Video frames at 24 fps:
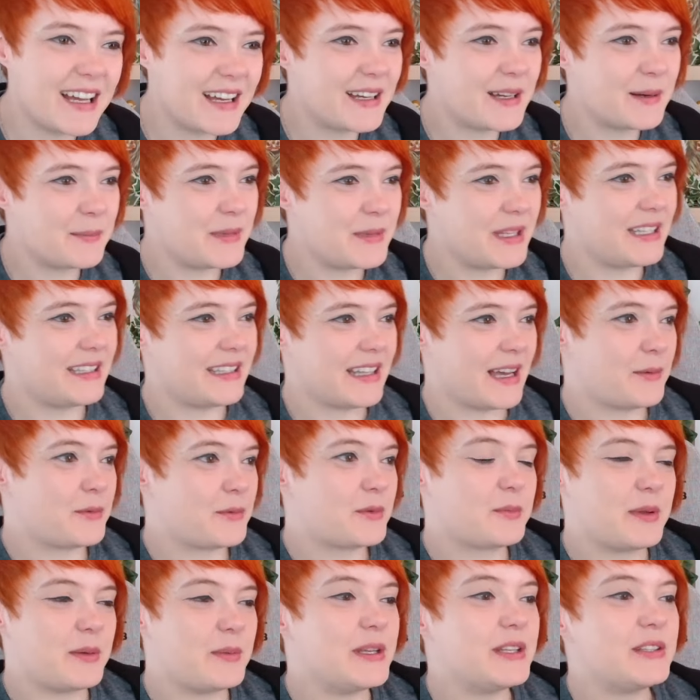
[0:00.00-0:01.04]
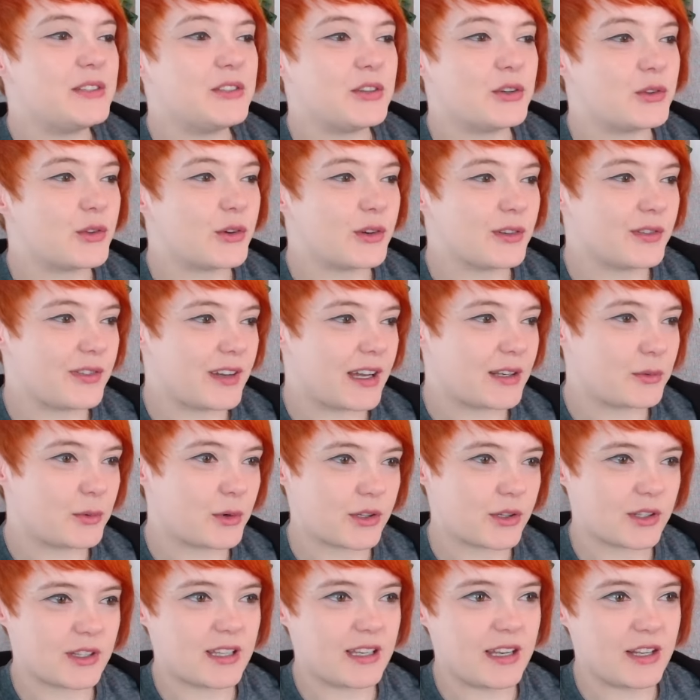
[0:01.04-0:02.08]
I mean, that would be me too though if I'd
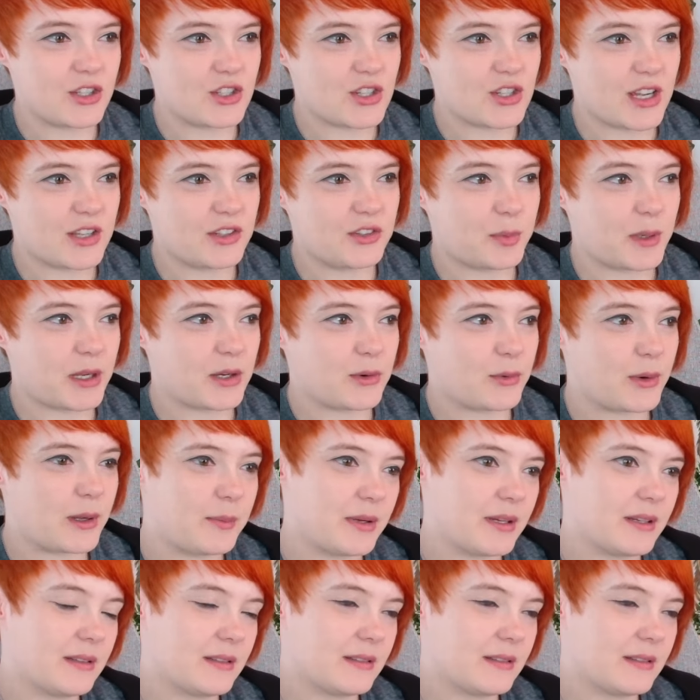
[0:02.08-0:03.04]
worked in a giant spiderweb.